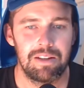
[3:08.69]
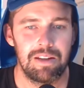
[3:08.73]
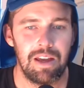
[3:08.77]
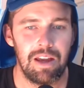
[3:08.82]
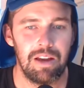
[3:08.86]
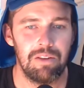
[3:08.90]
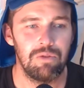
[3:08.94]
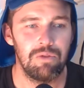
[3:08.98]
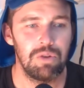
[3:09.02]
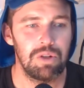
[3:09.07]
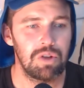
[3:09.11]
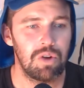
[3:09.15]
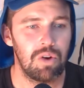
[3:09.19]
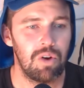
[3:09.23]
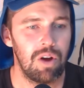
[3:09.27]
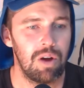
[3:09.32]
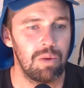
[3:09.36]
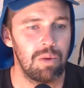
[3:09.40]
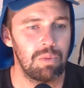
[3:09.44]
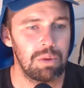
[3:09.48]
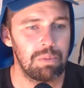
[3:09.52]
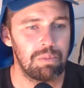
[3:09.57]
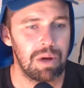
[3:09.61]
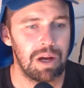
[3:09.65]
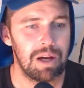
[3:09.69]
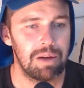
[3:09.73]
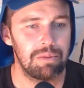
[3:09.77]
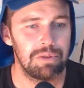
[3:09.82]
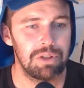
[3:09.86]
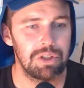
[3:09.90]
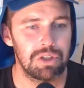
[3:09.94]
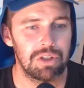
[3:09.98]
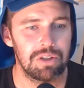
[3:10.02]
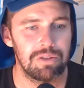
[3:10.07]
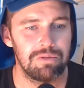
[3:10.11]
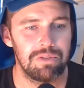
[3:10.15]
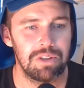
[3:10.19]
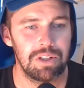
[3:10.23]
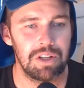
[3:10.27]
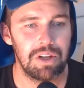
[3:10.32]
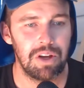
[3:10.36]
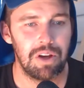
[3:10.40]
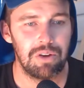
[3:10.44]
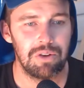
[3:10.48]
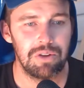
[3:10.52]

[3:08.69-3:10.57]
Every time we publish a video,